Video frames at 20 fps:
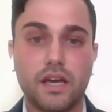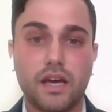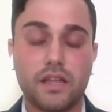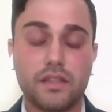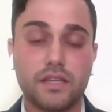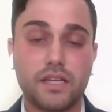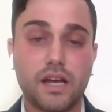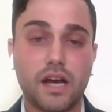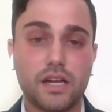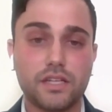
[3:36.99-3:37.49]
On
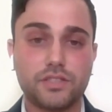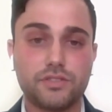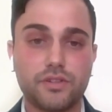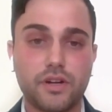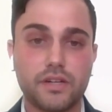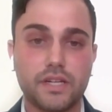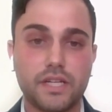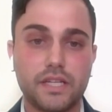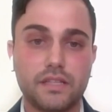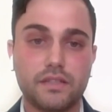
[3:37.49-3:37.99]
the
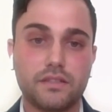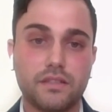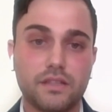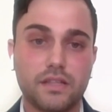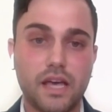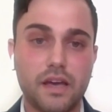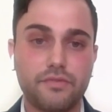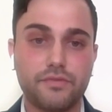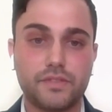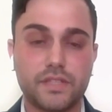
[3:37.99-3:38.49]
contrary, the
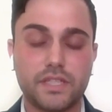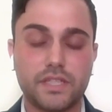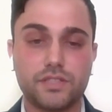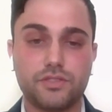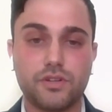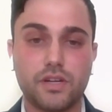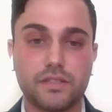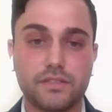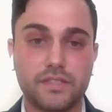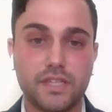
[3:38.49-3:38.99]
left in
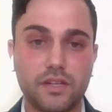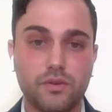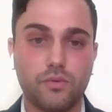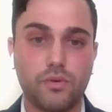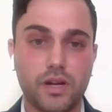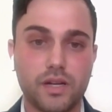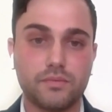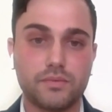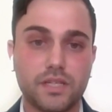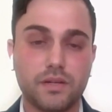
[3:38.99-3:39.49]
Israel didn't
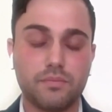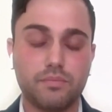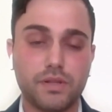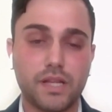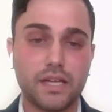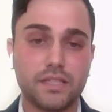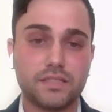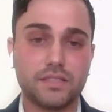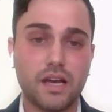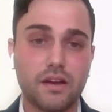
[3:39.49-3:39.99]
want him to
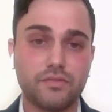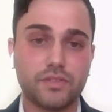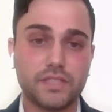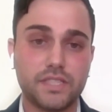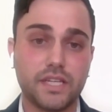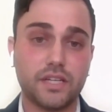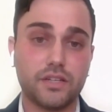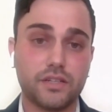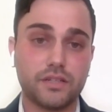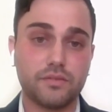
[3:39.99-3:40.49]
apply
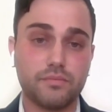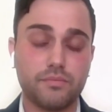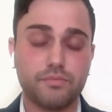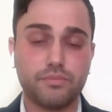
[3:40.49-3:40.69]
sovereignty and are